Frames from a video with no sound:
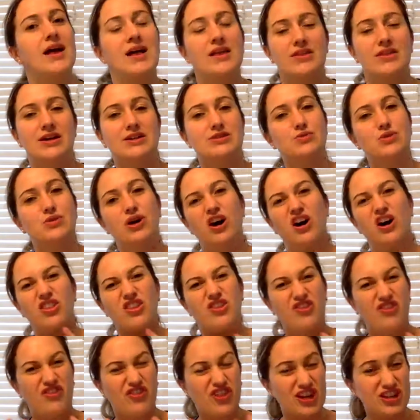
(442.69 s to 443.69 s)
That's where all
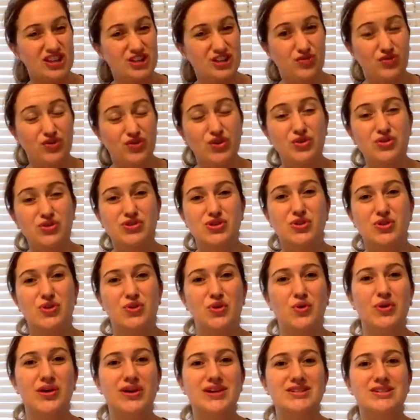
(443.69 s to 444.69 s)
the fresh foods are
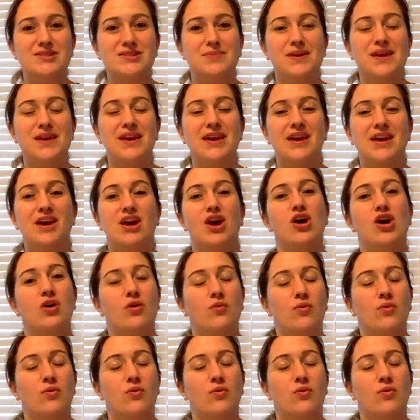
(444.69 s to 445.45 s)
going to be.